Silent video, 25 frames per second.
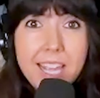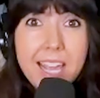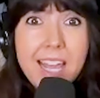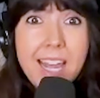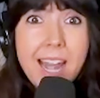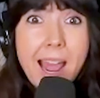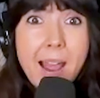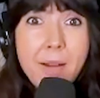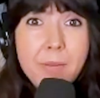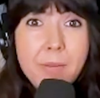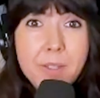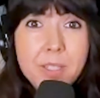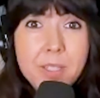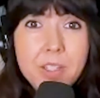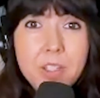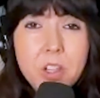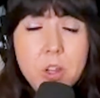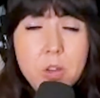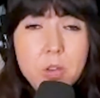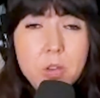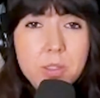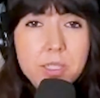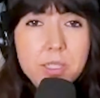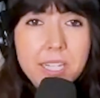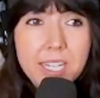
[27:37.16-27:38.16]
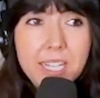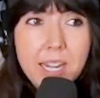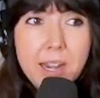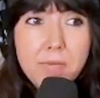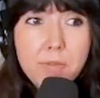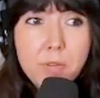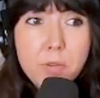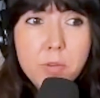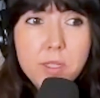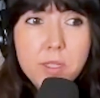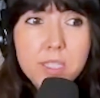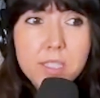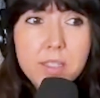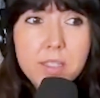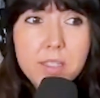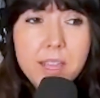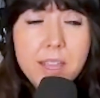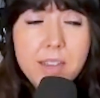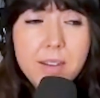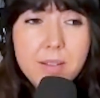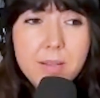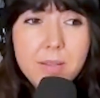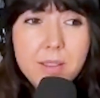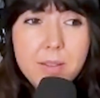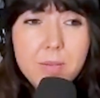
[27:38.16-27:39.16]
and I was closing, and
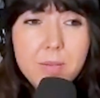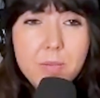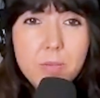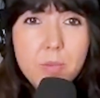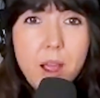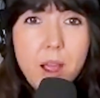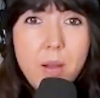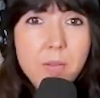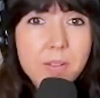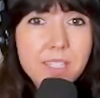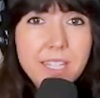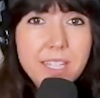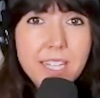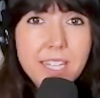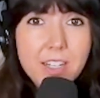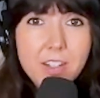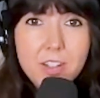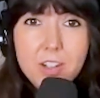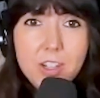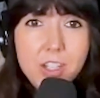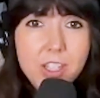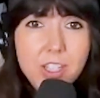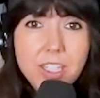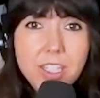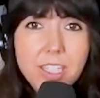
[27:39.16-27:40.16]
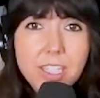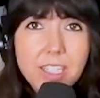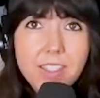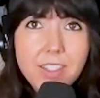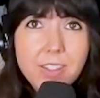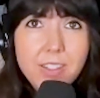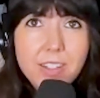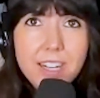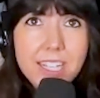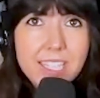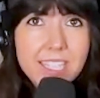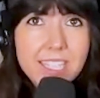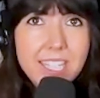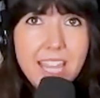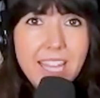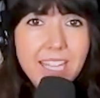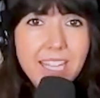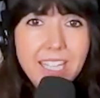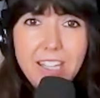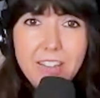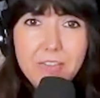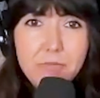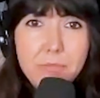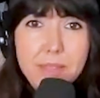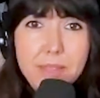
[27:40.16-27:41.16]
I was like, you guys can't
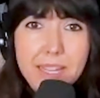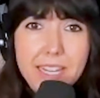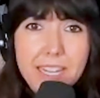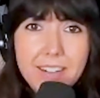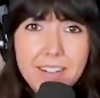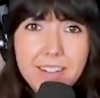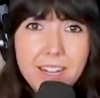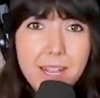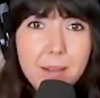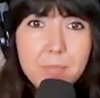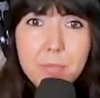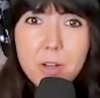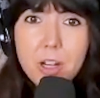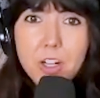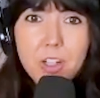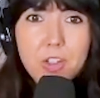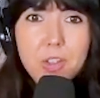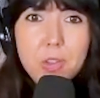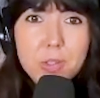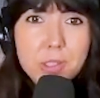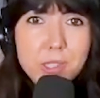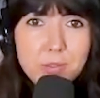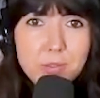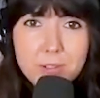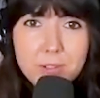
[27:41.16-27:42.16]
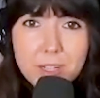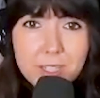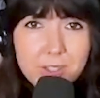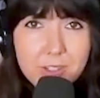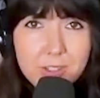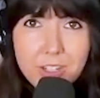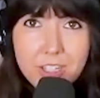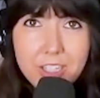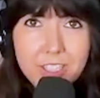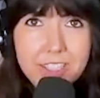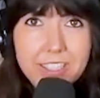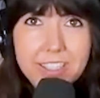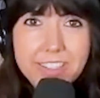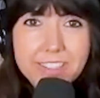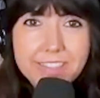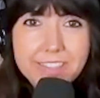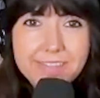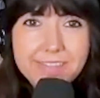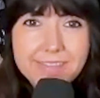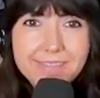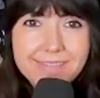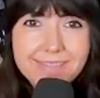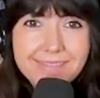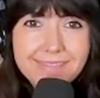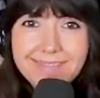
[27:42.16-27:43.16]
leave me here. I'm not closing the restaurant alone.
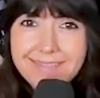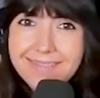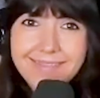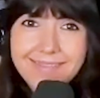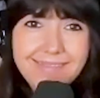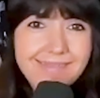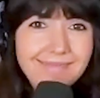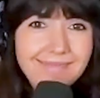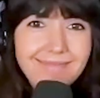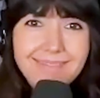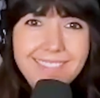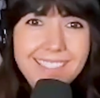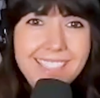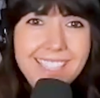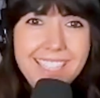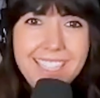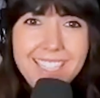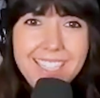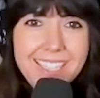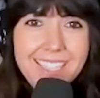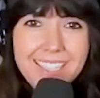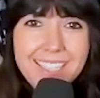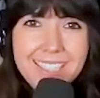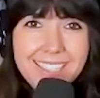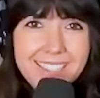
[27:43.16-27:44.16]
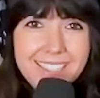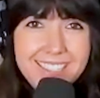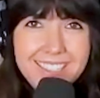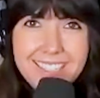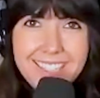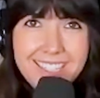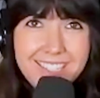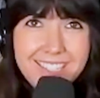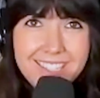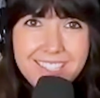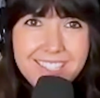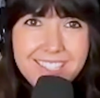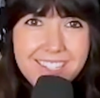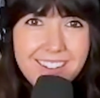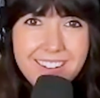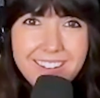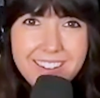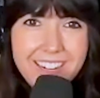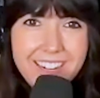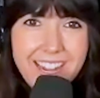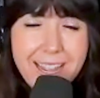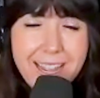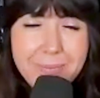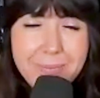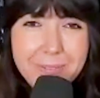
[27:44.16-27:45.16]
That's just not
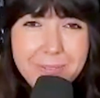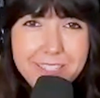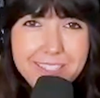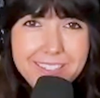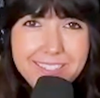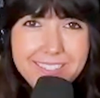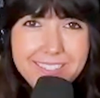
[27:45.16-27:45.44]
going to happen.